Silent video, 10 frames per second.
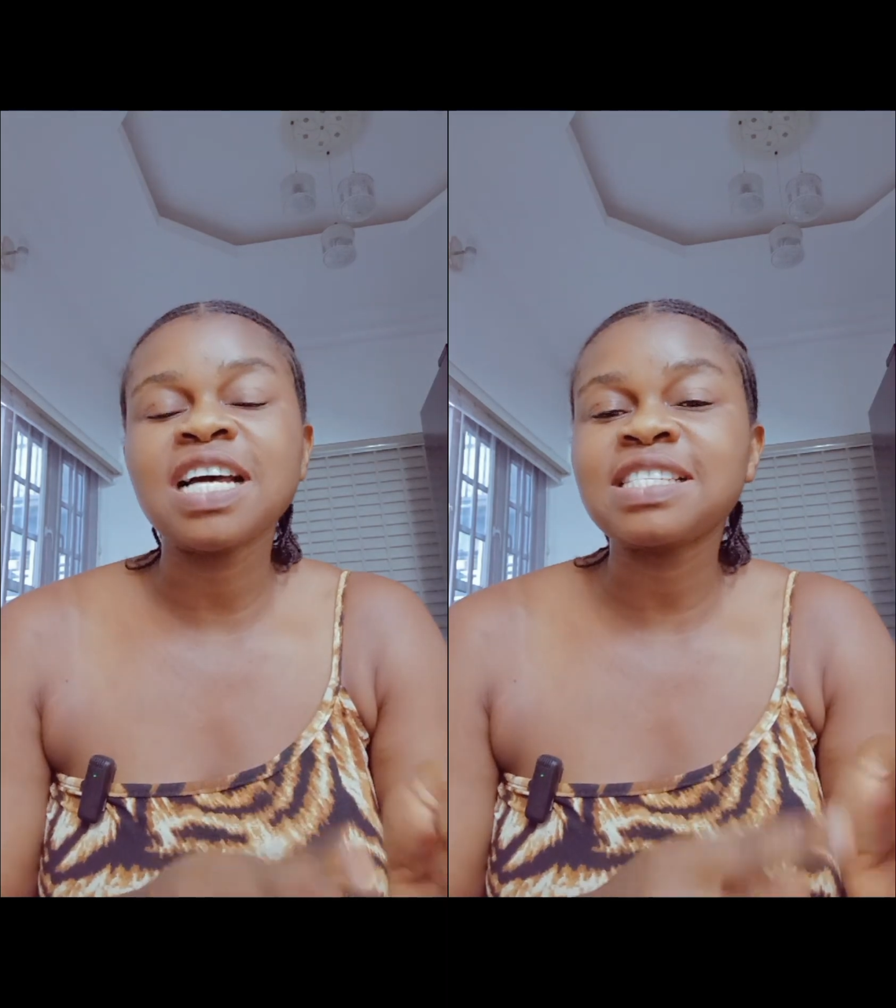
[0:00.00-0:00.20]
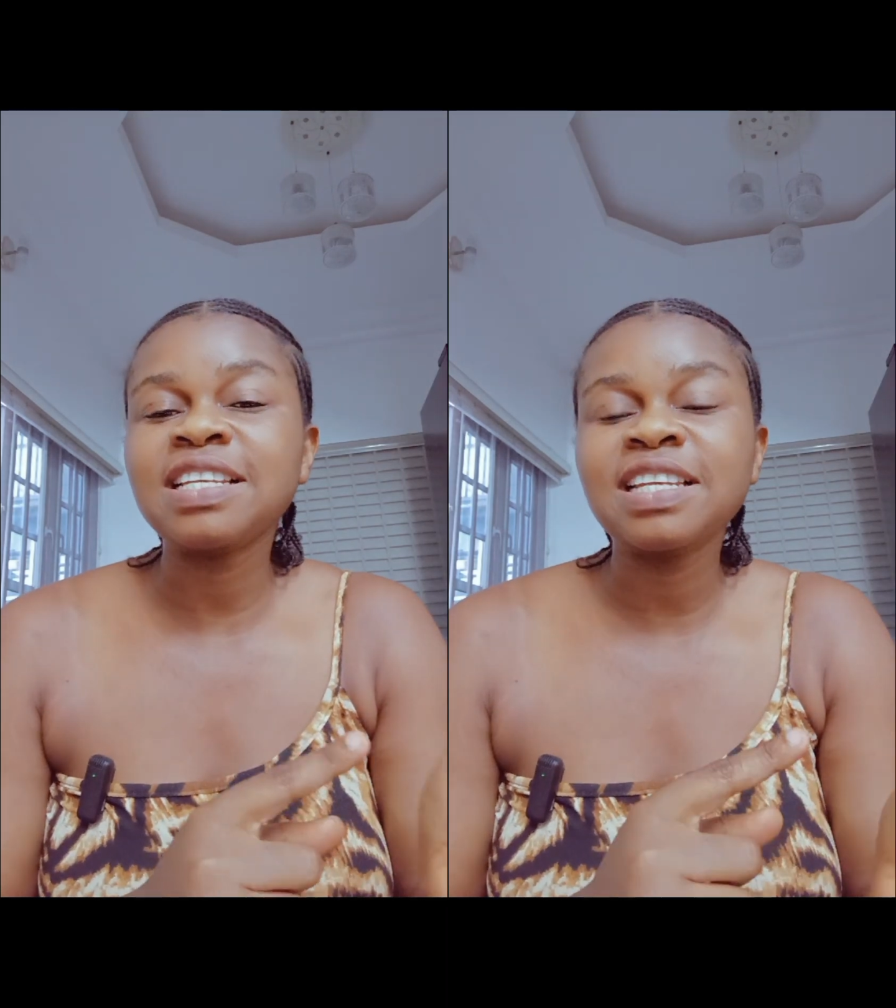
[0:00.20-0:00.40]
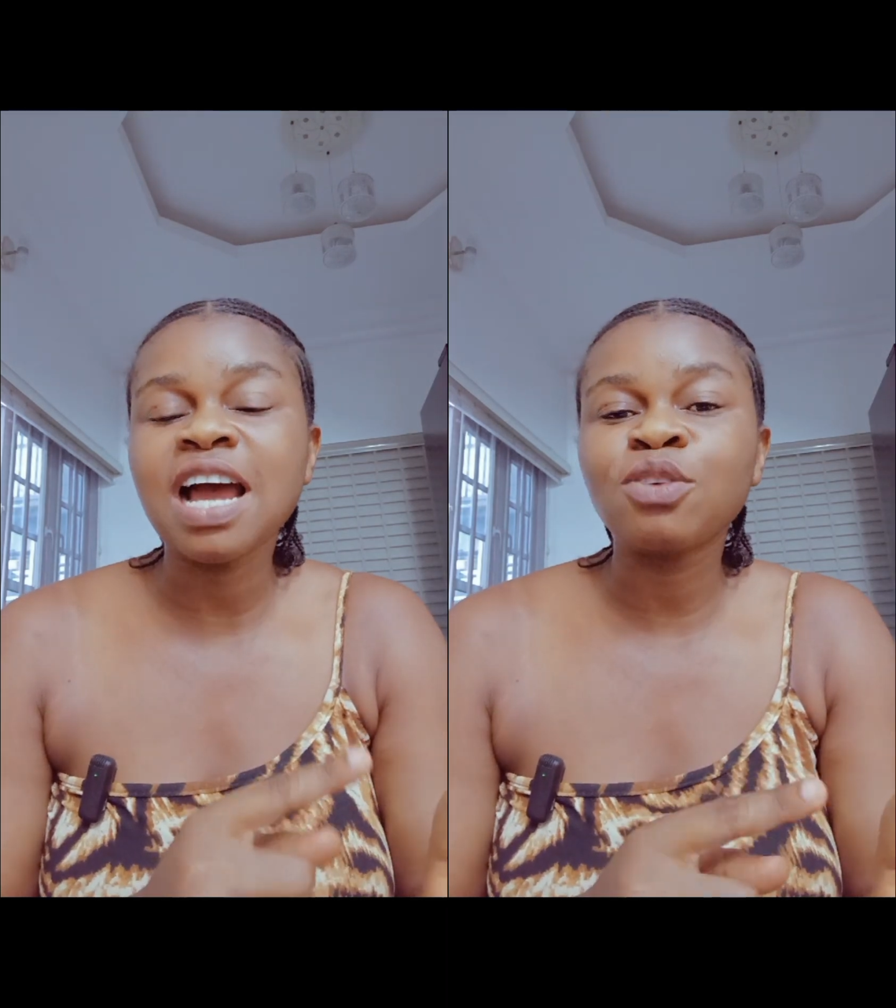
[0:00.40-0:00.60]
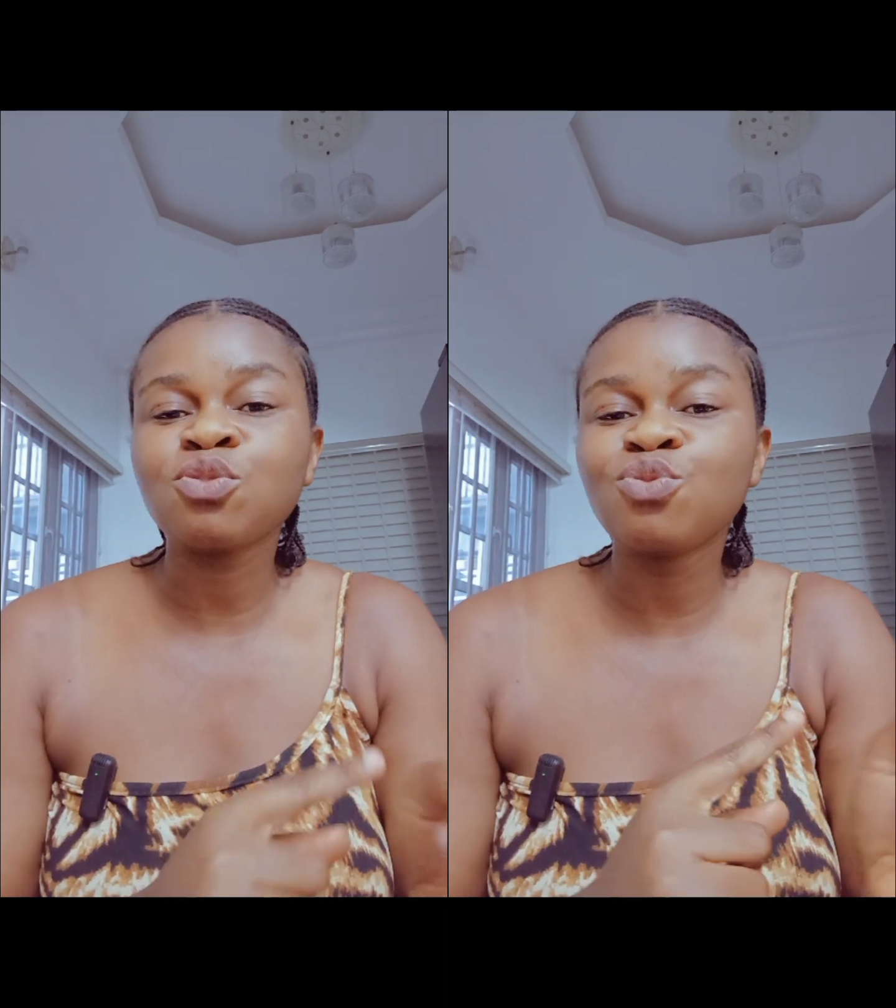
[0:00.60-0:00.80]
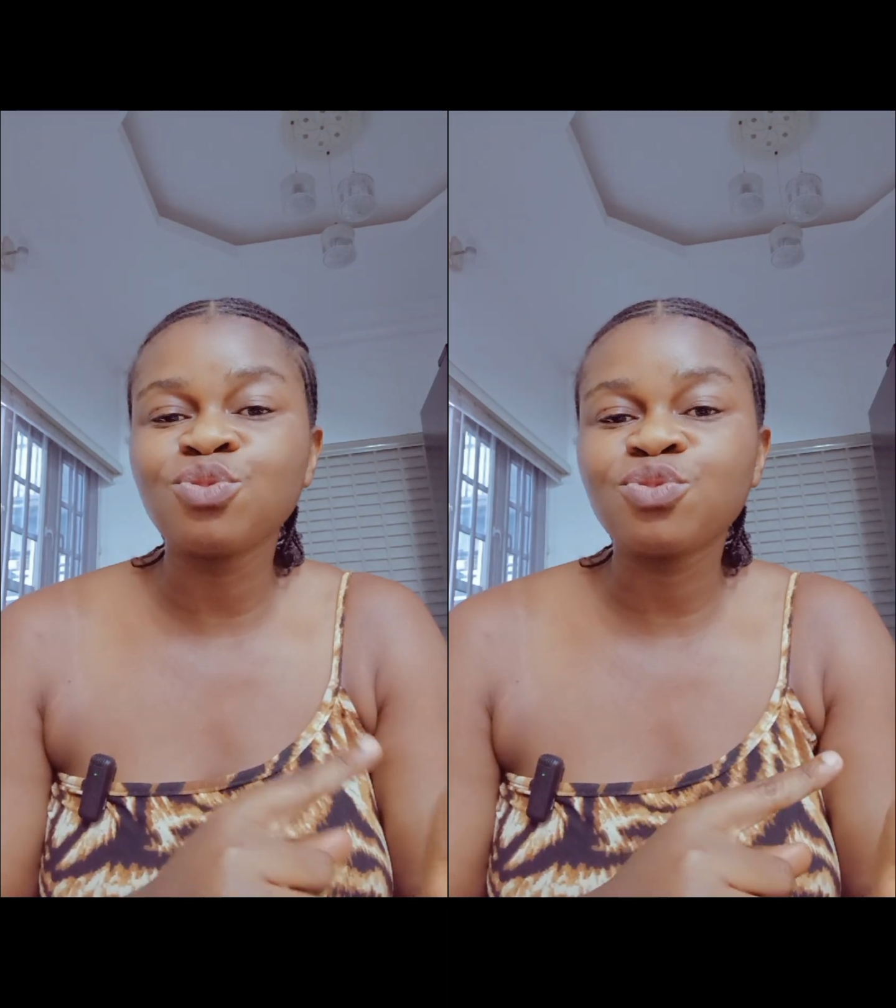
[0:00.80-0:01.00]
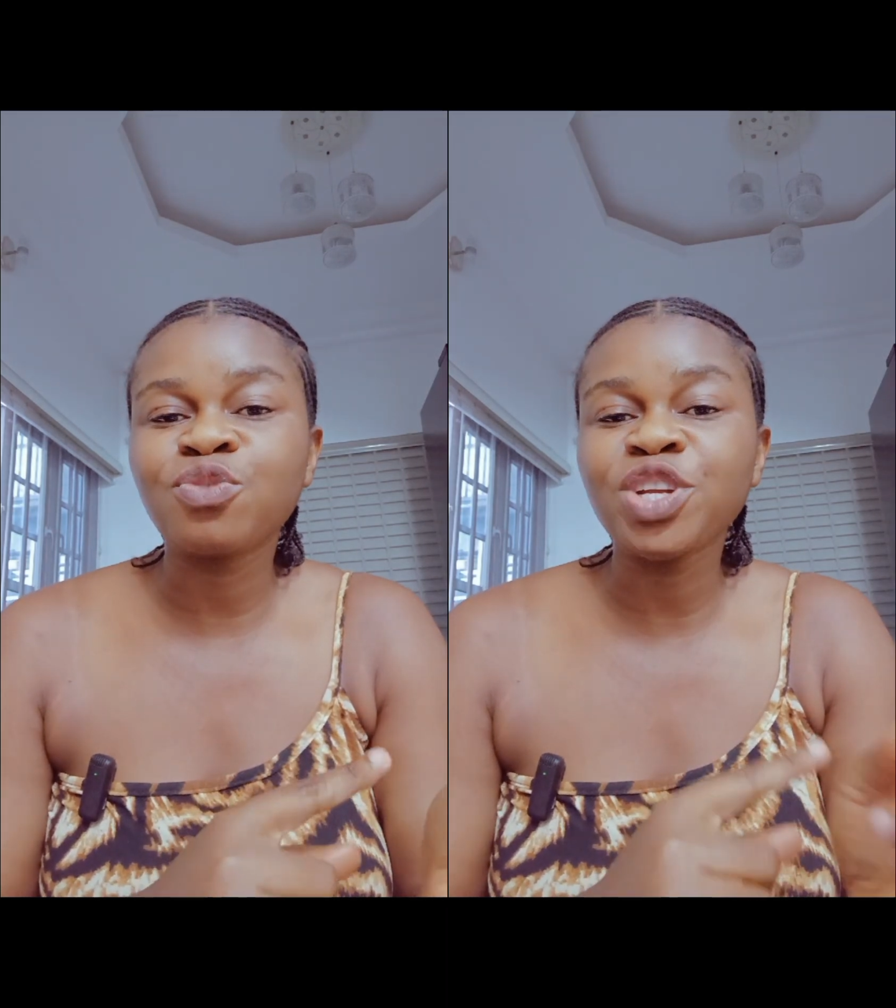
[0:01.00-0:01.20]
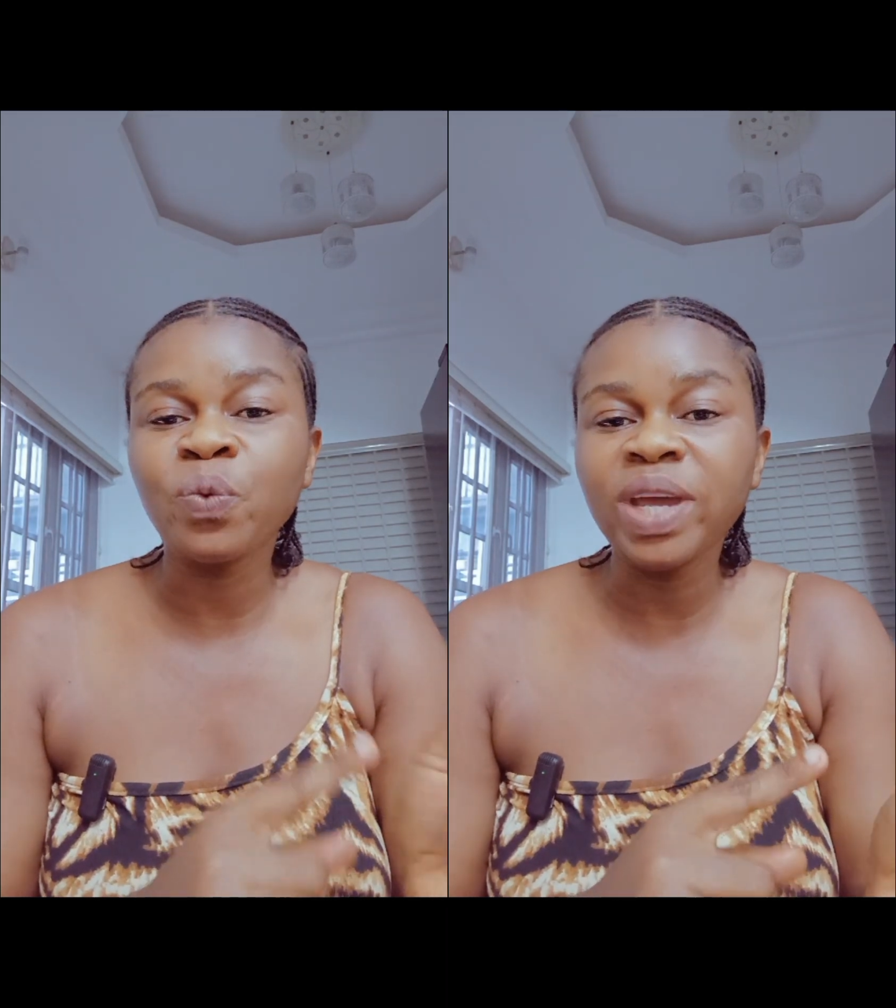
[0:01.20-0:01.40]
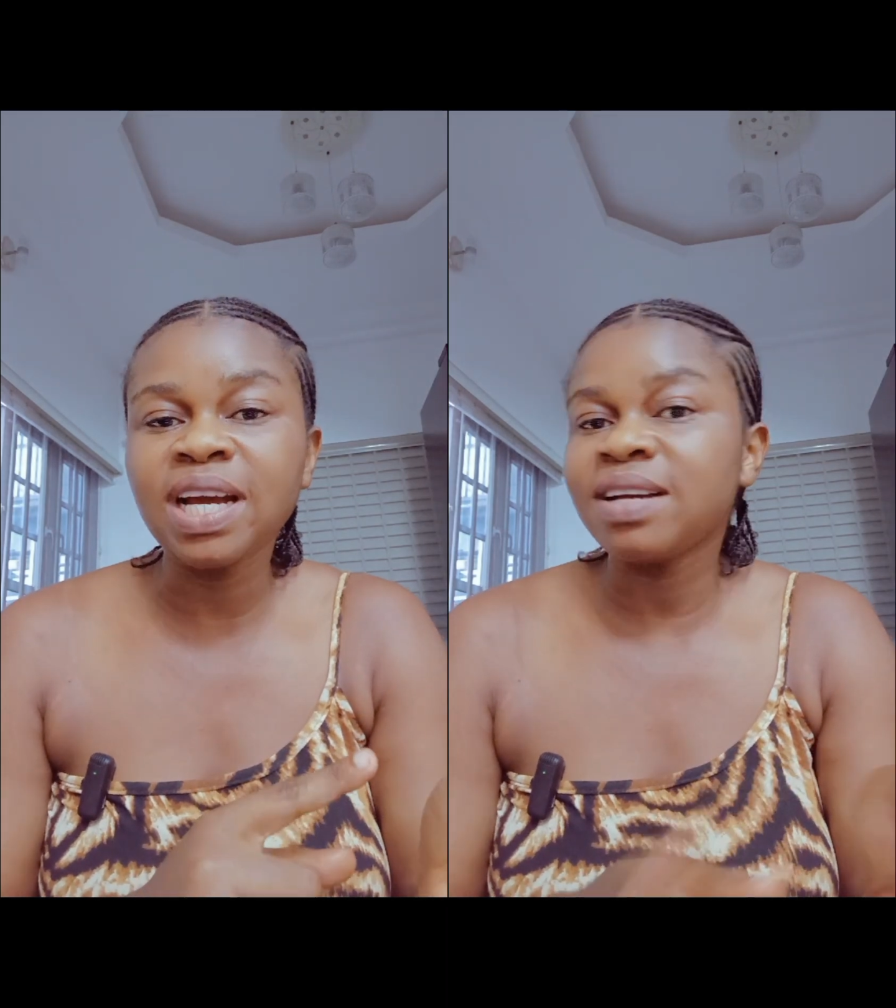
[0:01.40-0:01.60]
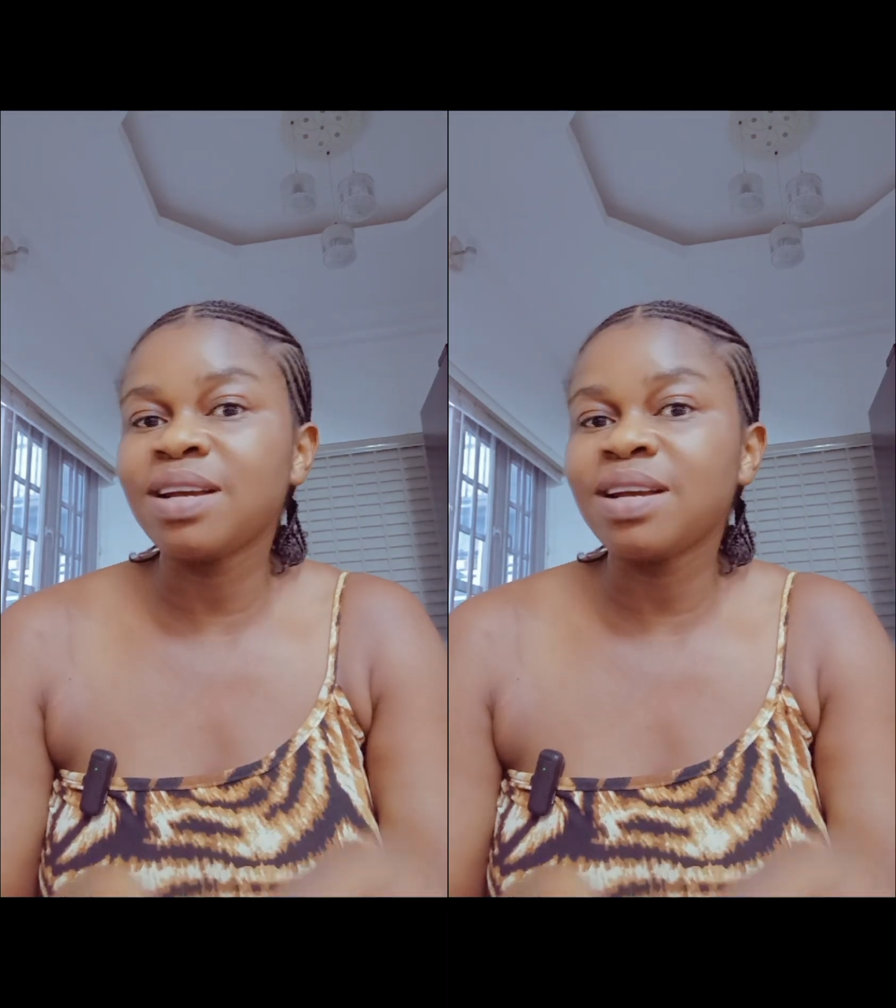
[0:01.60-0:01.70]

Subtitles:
are sending out goods for the week,